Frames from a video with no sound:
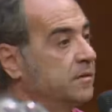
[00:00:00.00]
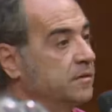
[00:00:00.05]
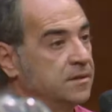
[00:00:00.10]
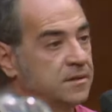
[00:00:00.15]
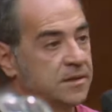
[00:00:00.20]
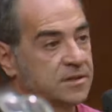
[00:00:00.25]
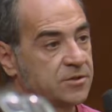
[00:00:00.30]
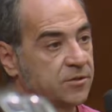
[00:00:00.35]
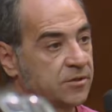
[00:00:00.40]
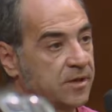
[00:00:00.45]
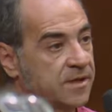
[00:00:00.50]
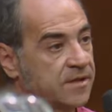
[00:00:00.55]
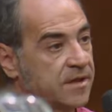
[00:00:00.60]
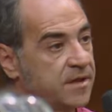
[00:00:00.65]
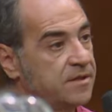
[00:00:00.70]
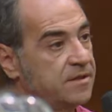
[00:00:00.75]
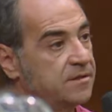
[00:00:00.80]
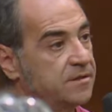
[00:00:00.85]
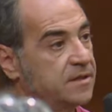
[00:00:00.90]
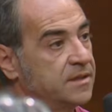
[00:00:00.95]
of the
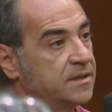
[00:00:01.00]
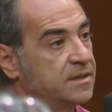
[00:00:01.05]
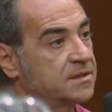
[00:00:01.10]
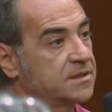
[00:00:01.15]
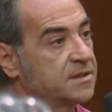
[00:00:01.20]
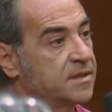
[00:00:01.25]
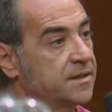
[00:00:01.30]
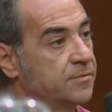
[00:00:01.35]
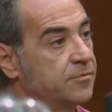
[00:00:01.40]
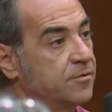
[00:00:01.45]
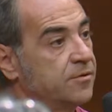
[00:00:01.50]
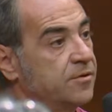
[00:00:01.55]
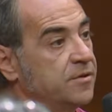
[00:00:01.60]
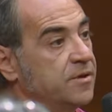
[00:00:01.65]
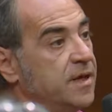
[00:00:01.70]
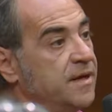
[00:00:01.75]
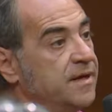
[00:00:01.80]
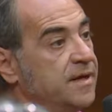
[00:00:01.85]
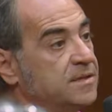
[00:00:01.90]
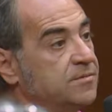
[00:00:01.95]
role that they played
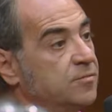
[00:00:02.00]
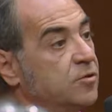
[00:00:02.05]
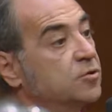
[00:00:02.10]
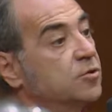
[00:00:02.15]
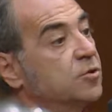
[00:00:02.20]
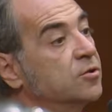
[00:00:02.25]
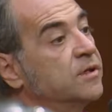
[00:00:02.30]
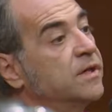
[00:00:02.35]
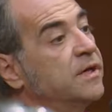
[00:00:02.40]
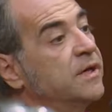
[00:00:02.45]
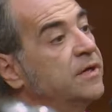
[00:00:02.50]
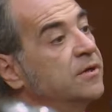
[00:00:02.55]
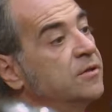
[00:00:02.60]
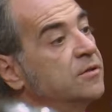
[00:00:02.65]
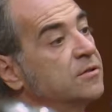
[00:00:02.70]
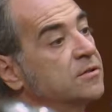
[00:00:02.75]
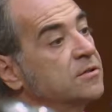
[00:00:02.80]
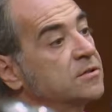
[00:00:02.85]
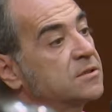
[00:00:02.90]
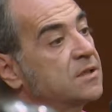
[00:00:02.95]
in the
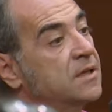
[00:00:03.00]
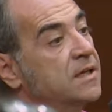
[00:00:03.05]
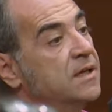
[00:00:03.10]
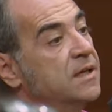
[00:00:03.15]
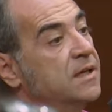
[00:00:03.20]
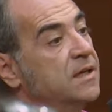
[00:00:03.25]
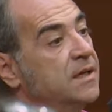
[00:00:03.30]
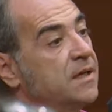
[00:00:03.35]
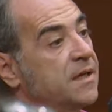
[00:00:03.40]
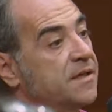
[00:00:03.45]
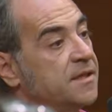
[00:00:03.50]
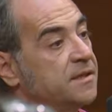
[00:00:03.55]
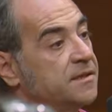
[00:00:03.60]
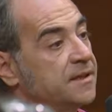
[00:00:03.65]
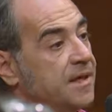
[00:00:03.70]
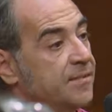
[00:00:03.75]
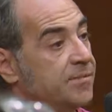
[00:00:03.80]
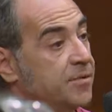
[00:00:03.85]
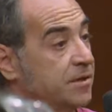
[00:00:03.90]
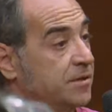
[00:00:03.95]
revolutionary
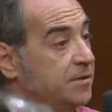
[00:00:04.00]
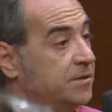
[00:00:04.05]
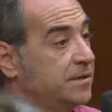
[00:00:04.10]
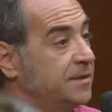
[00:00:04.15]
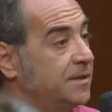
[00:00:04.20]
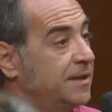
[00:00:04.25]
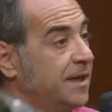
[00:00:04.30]
Montoneros, uh,